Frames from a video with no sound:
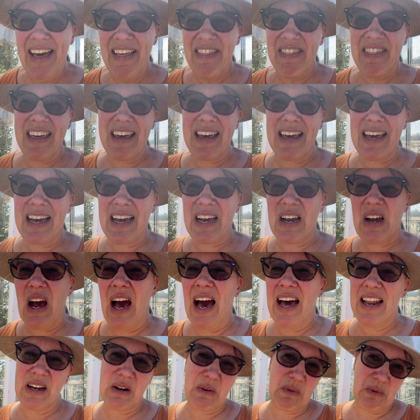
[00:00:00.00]
They're
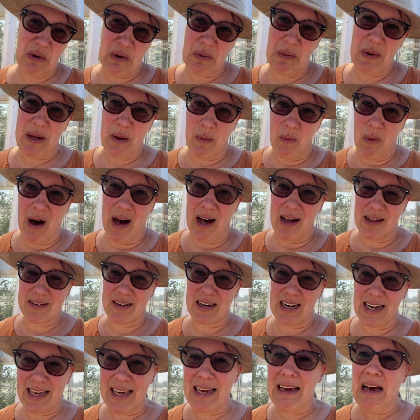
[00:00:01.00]
kind of growing
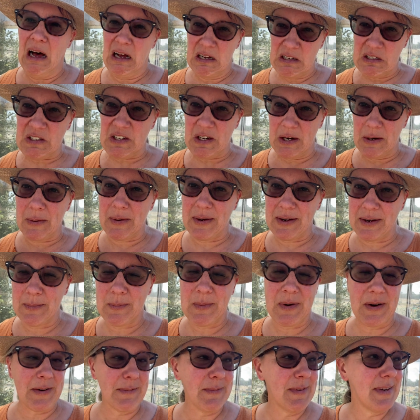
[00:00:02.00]
wildly. I'll show you in a
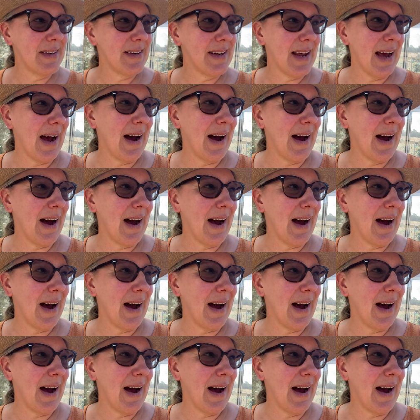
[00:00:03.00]
moment.